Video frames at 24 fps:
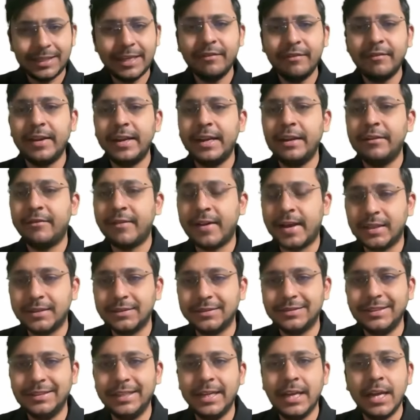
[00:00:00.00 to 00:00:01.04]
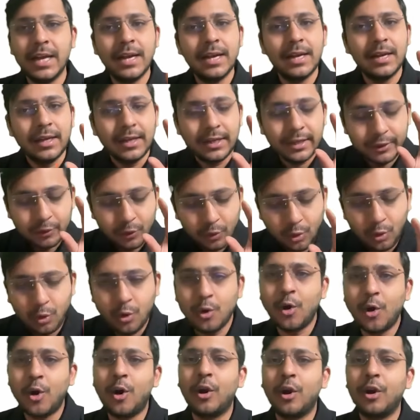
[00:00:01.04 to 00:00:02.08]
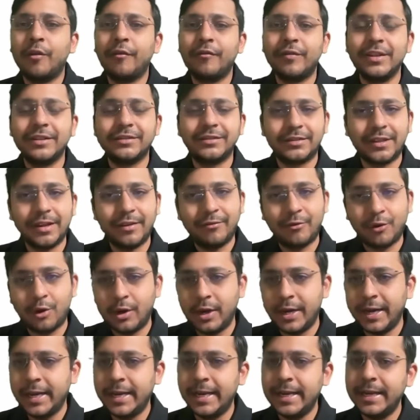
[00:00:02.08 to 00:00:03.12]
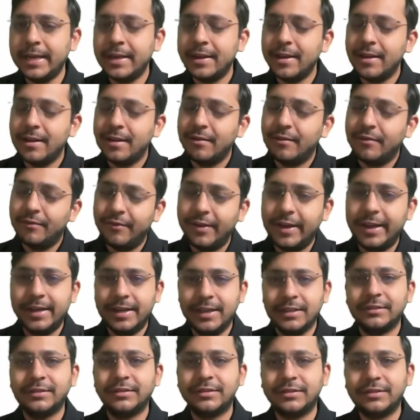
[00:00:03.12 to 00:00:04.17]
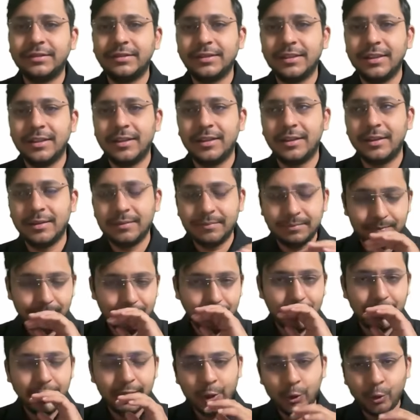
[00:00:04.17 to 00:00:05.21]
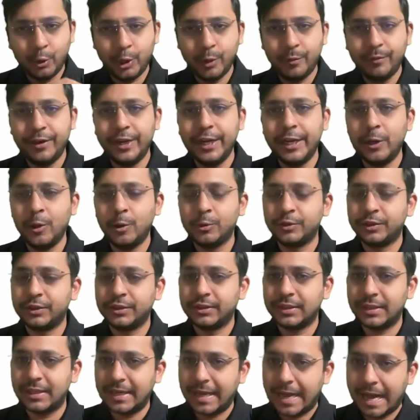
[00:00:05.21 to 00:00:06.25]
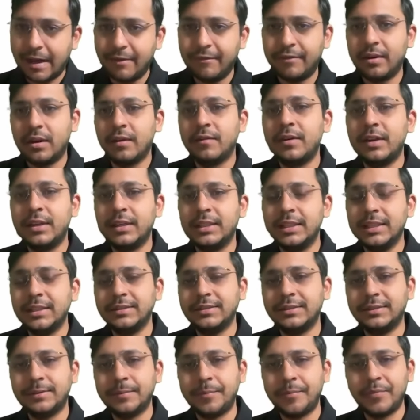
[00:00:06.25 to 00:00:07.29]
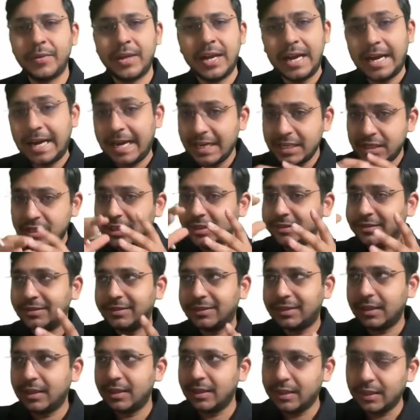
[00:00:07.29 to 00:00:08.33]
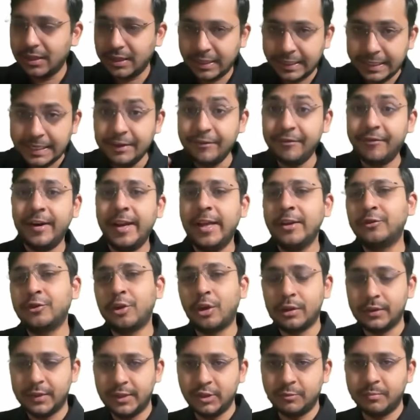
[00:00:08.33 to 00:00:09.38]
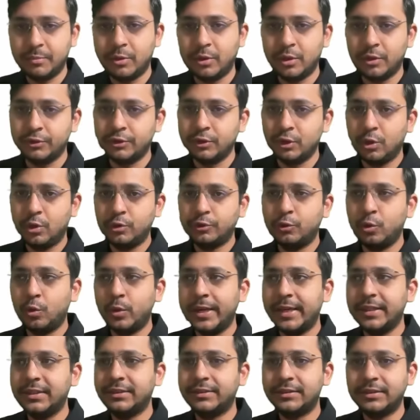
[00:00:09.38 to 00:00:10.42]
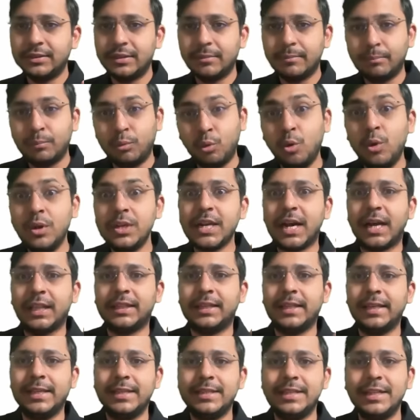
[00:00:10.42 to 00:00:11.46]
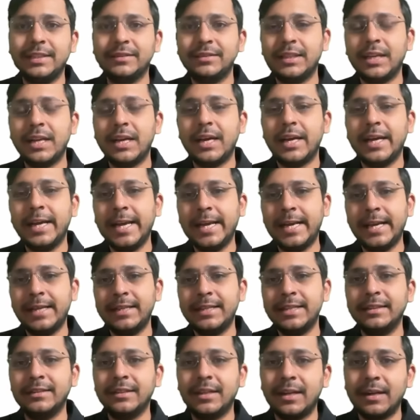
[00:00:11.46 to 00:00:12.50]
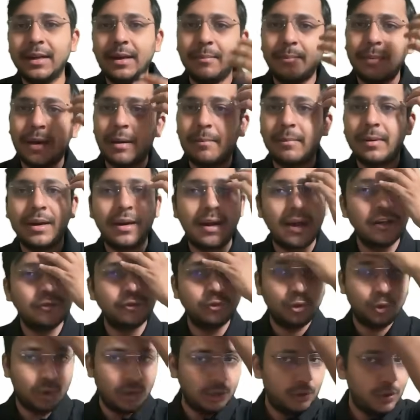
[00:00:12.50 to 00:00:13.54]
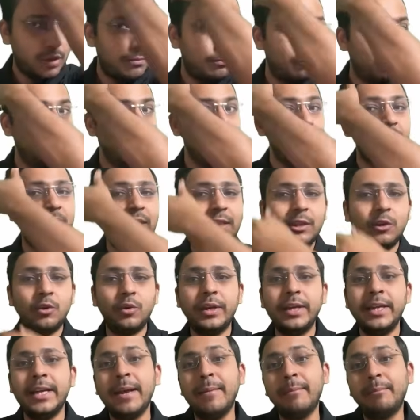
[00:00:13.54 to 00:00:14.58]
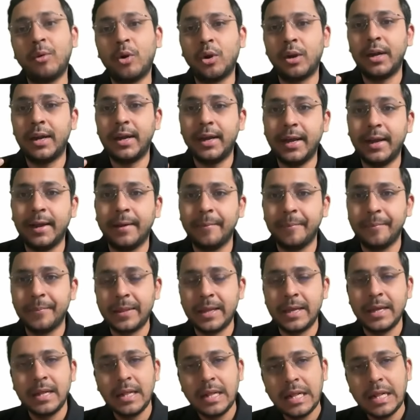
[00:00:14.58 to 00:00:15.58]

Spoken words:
Nothing very fancy. You know all of this stuff already. Various YouTube videos have covered this. I'll just rephrase all this because, you know, students bhool jate hain cheeze na. Ek ek cheez agar aap baar baar na suno na, to aap bhool jate ho ki ye important hai.